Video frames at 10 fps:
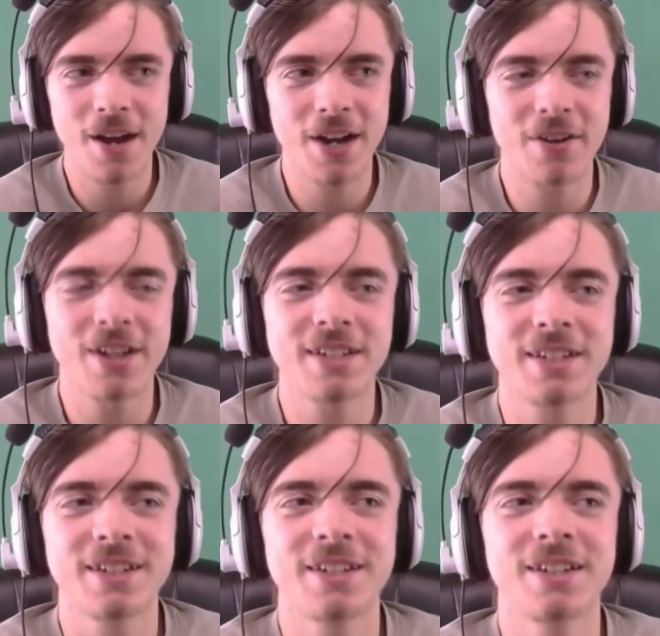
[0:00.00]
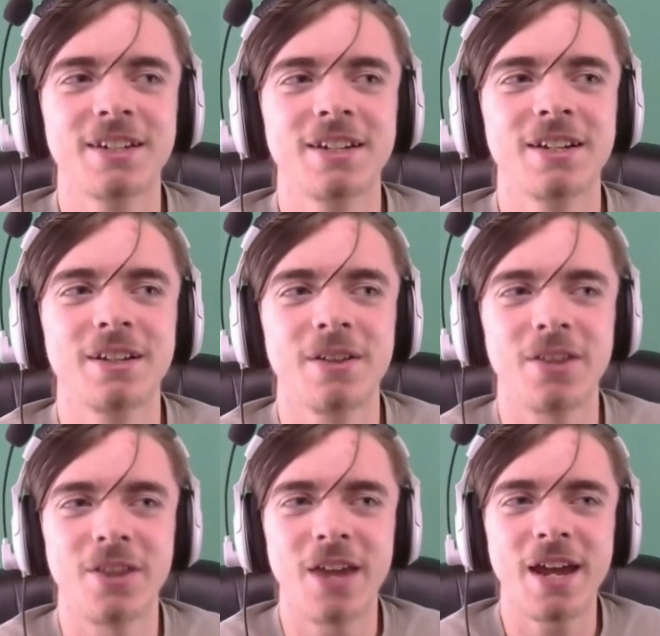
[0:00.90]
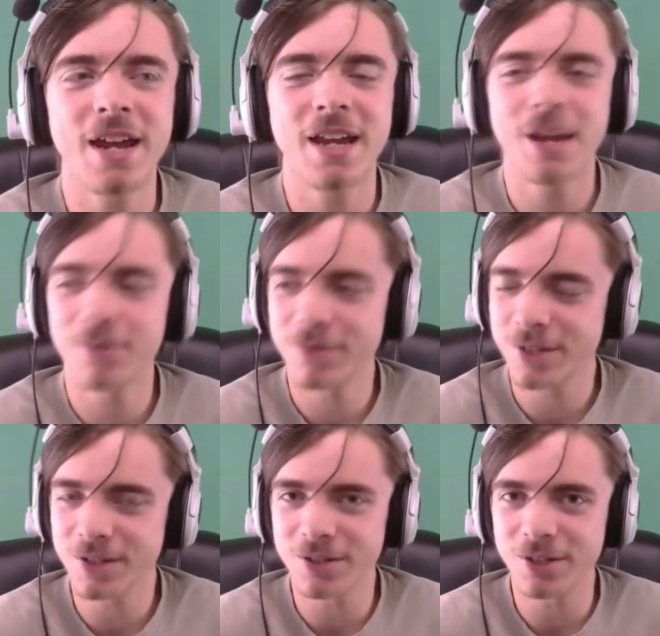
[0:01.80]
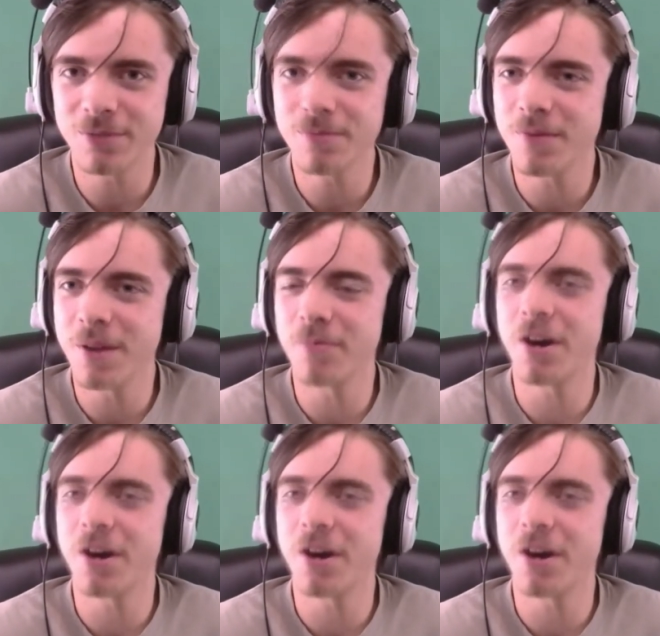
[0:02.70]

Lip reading: Anyways, they came over to YouTube and